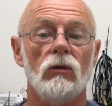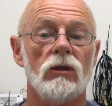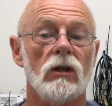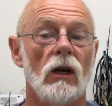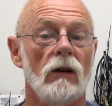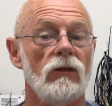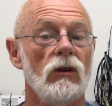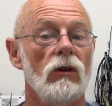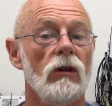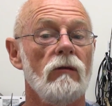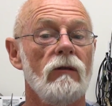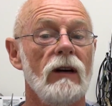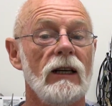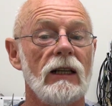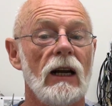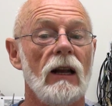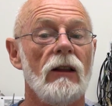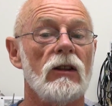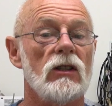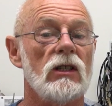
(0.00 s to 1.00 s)
So if you're the
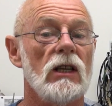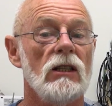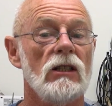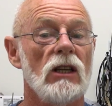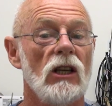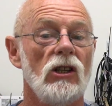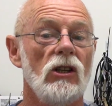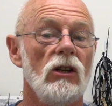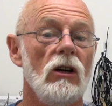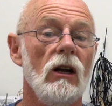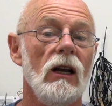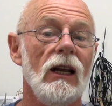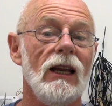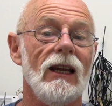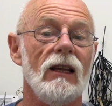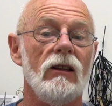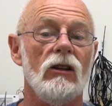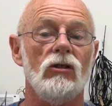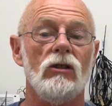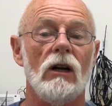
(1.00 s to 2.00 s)
retailer that sends it, you're going to
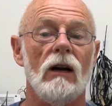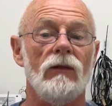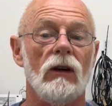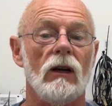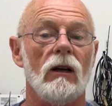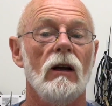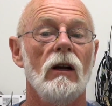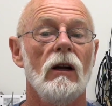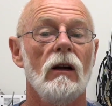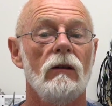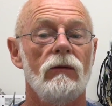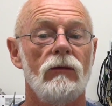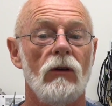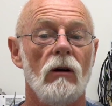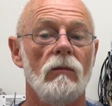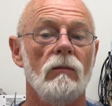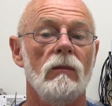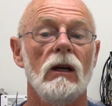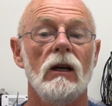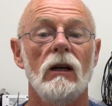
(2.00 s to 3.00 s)
get the traffic
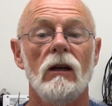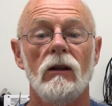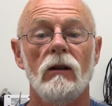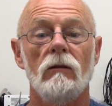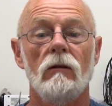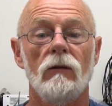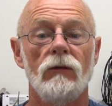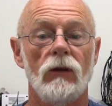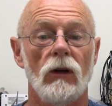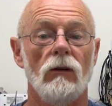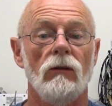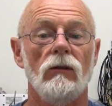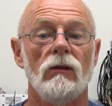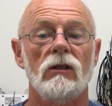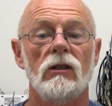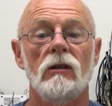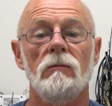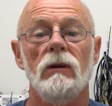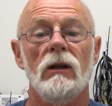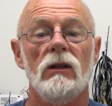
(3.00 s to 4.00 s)
from the review.
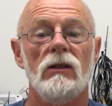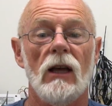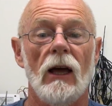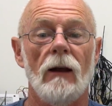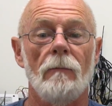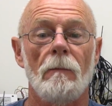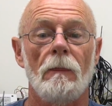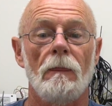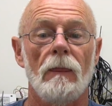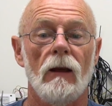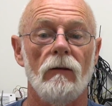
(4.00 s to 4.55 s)
Simple as that.